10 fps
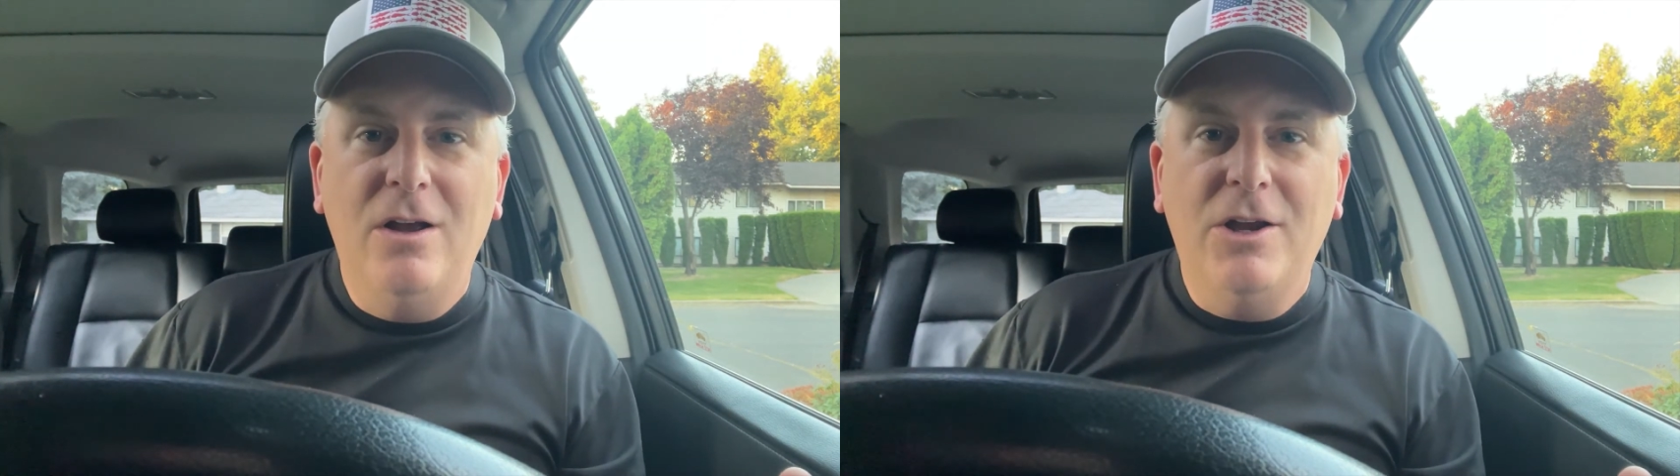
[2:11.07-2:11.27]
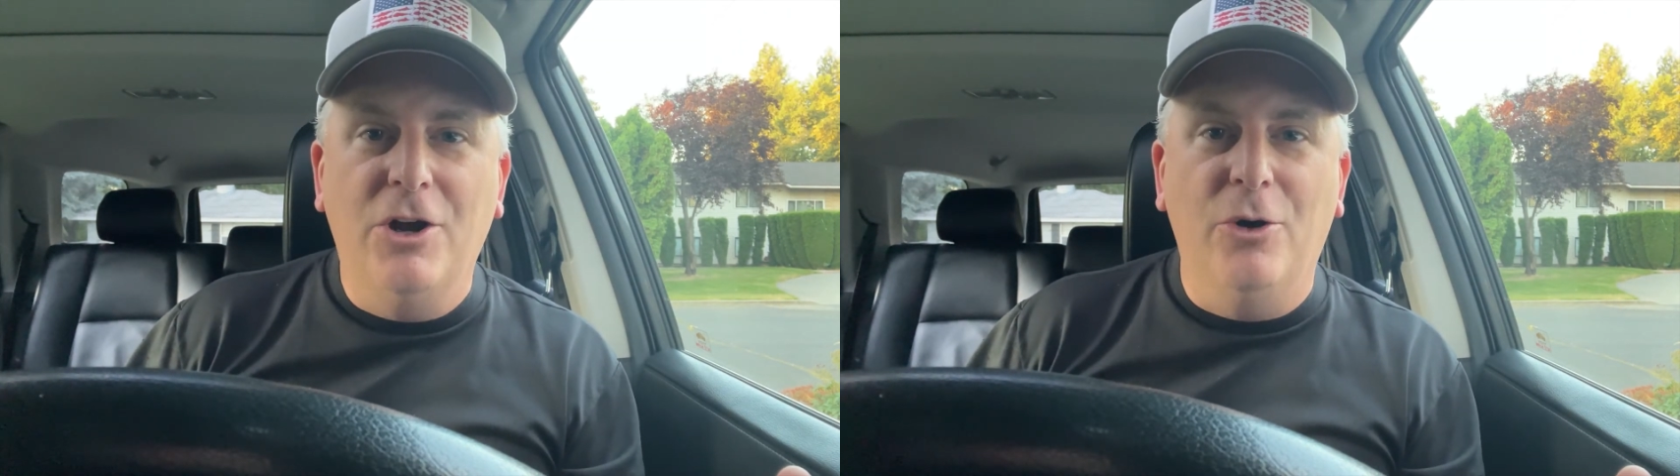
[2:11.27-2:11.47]

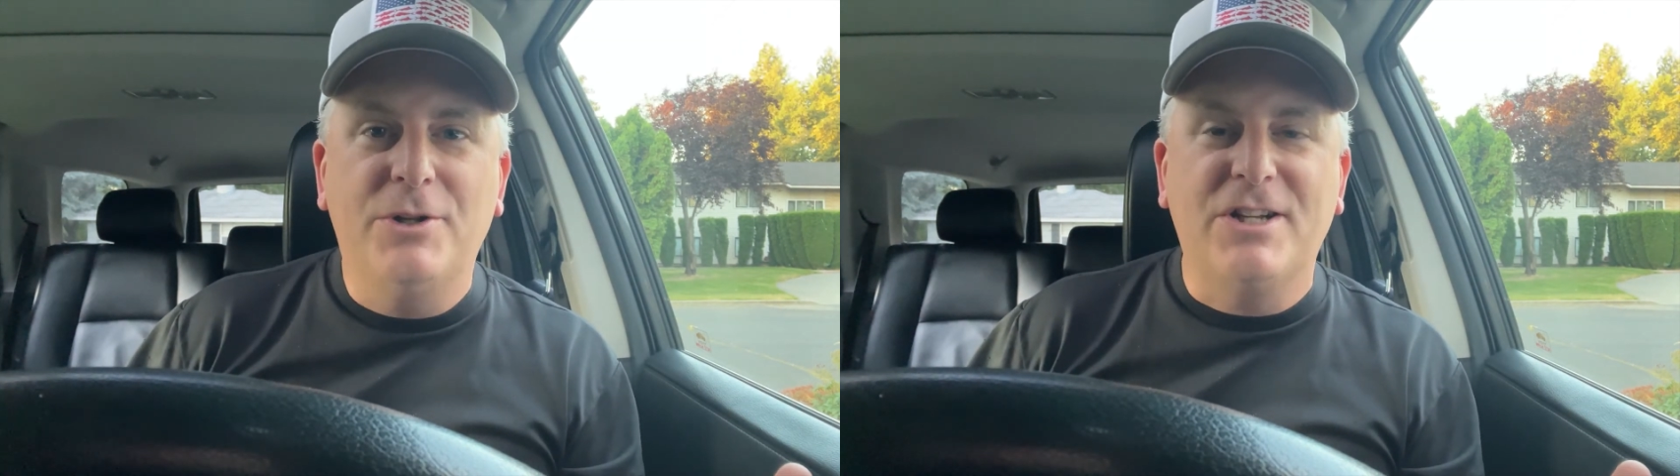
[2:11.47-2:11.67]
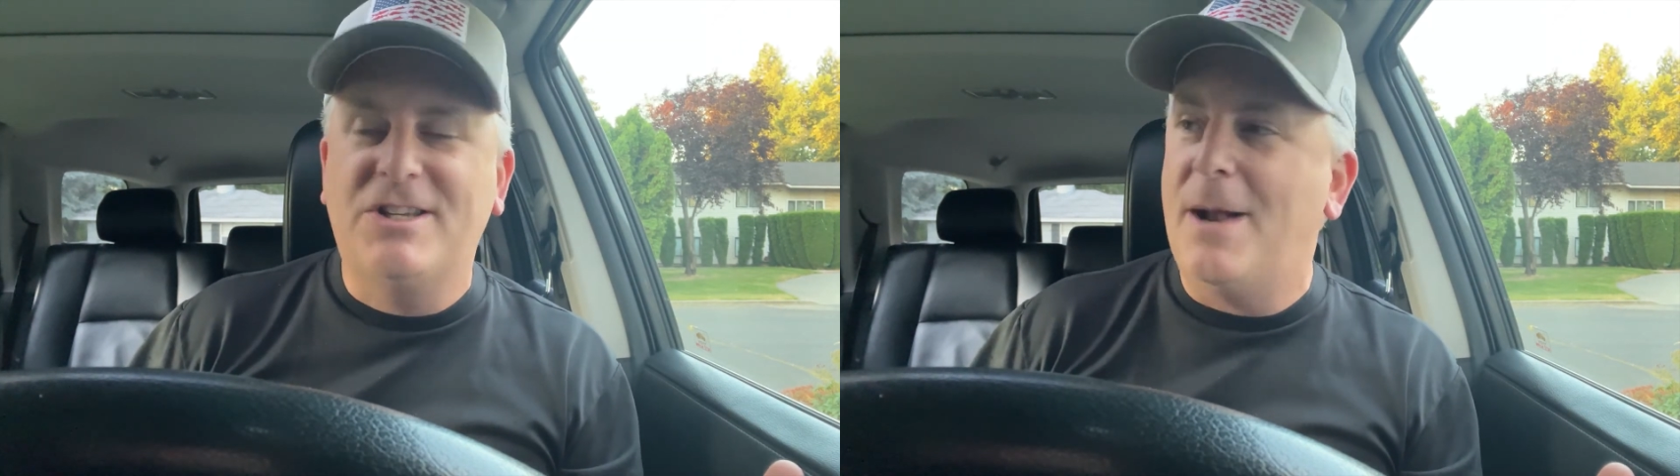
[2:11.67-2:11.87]
you know,
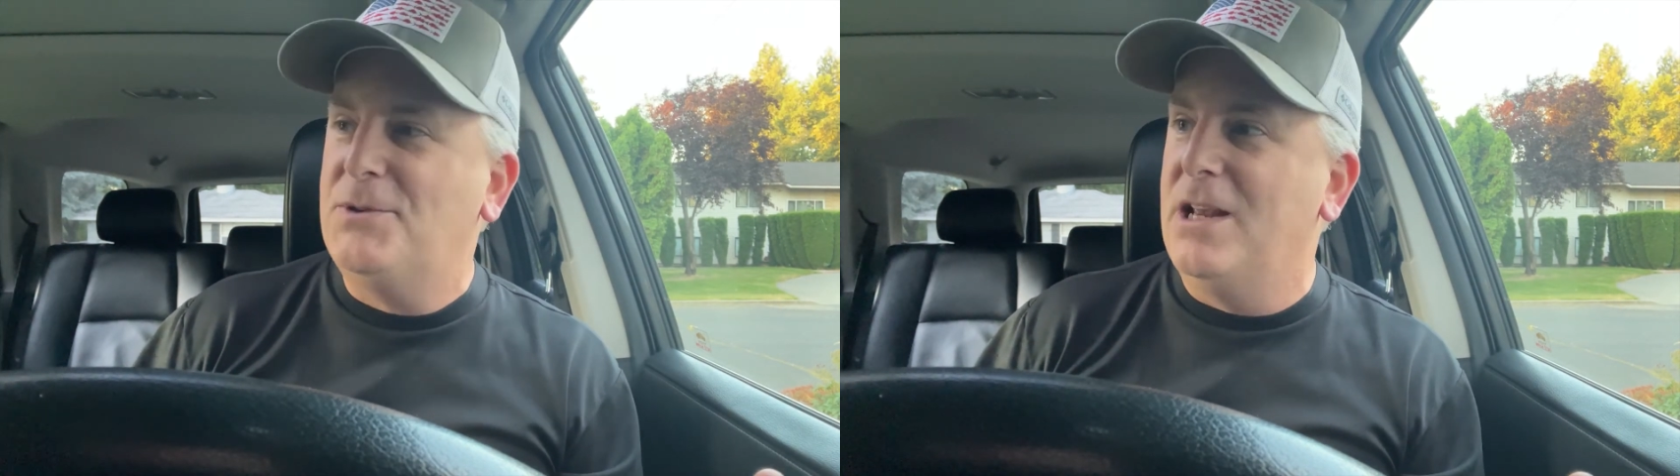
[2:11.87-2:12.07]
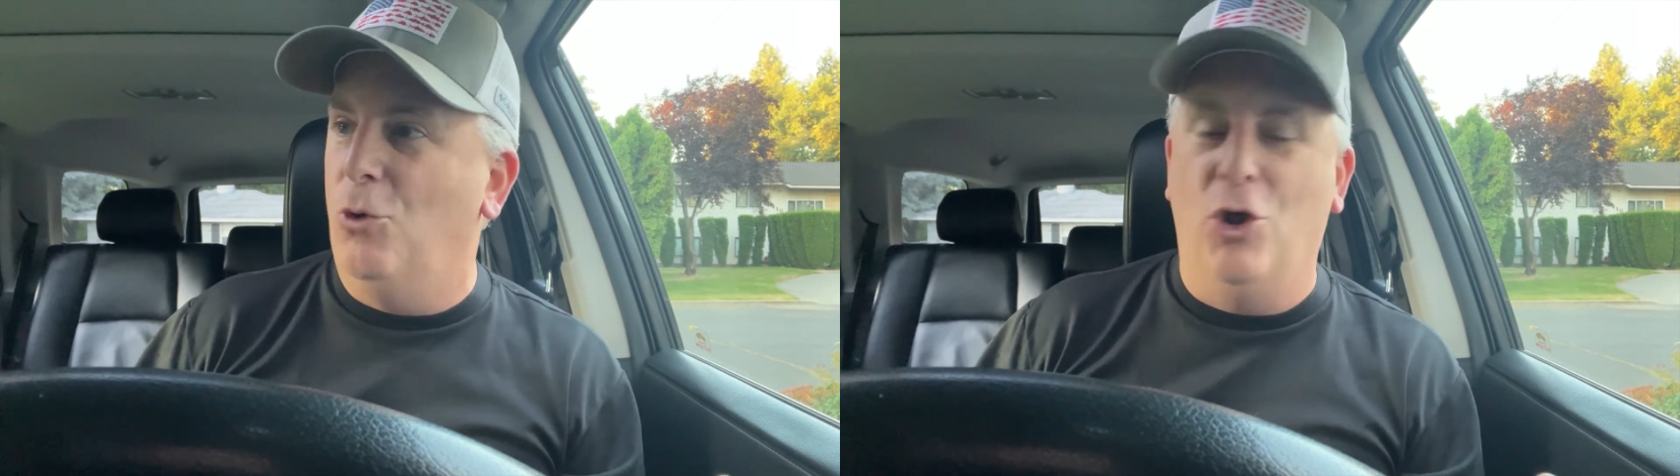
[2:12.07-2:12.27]
to stop
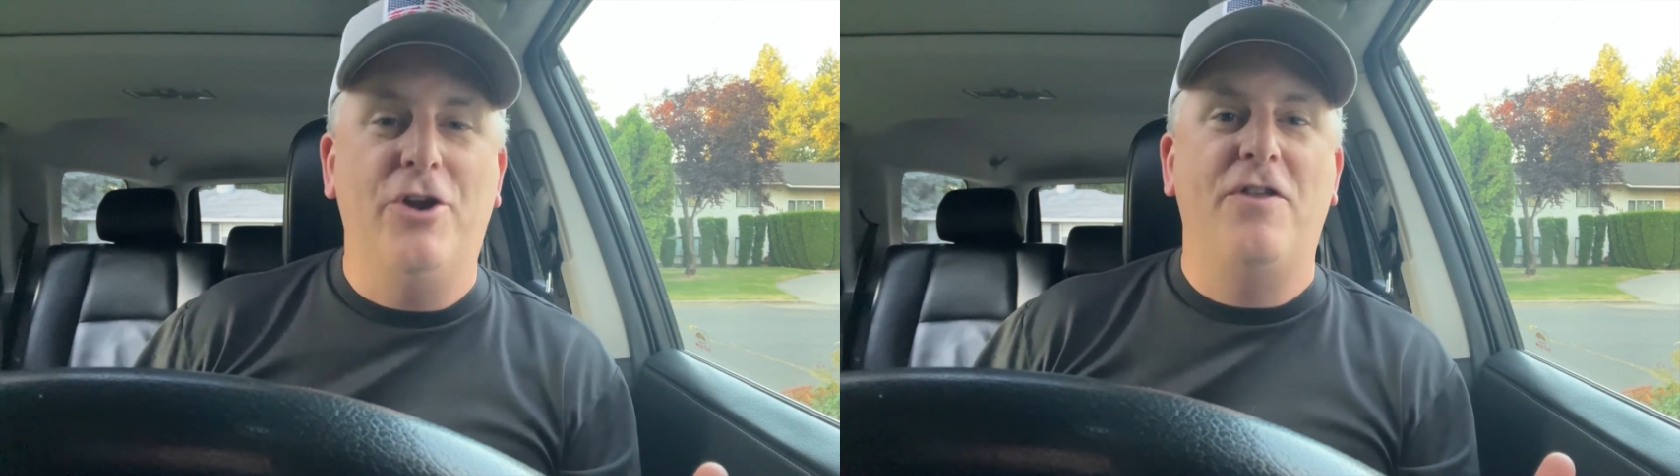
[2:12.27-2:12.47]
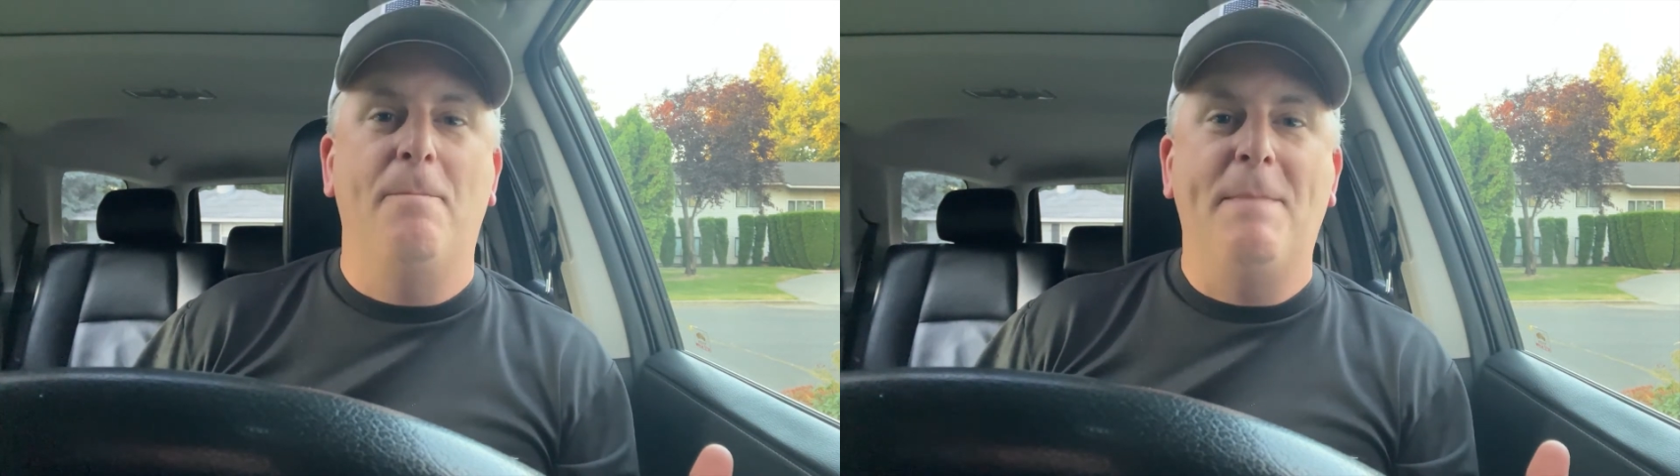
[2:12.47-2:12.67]
saying, well,
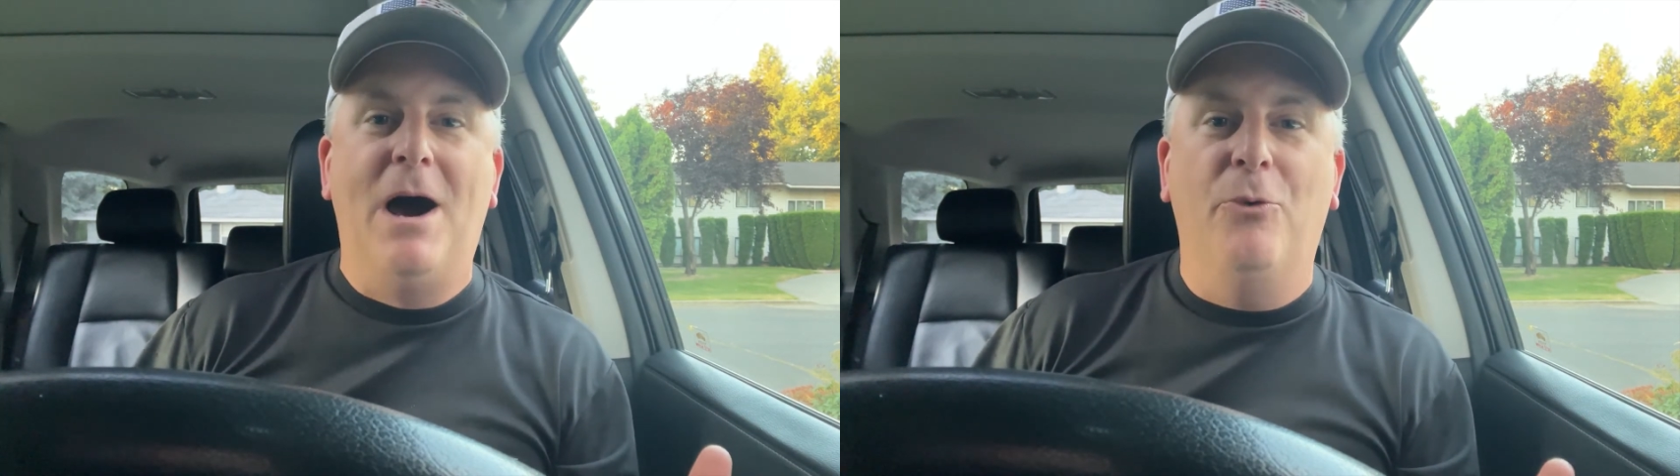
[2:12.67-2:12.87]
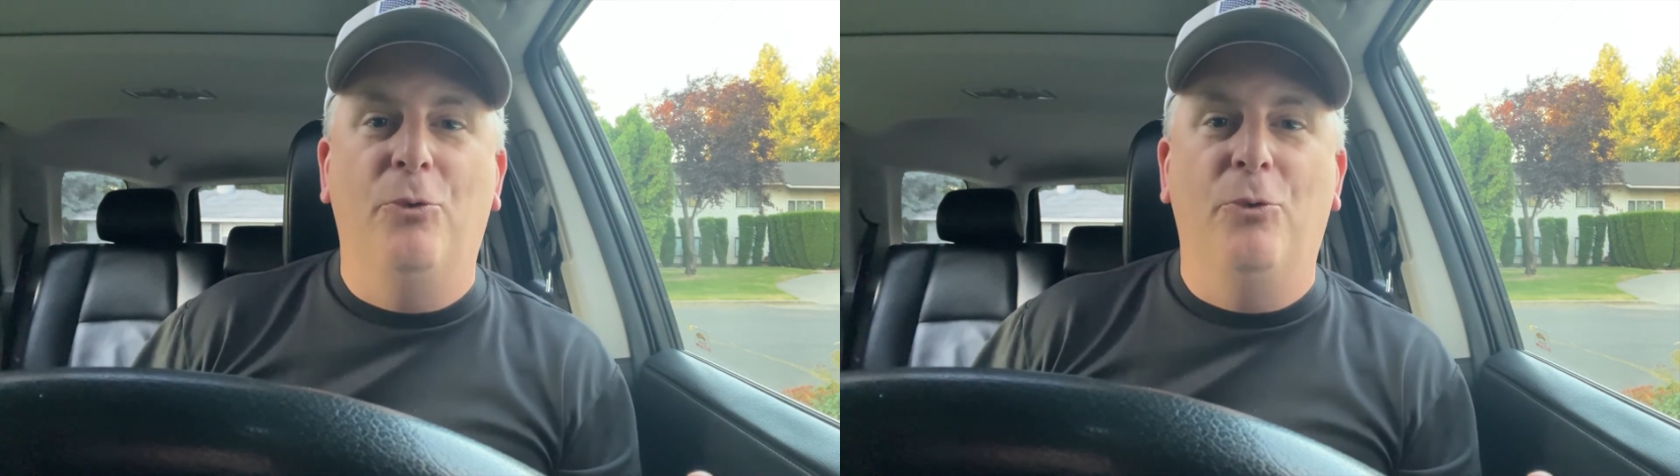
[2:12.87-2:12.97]
they're the Mount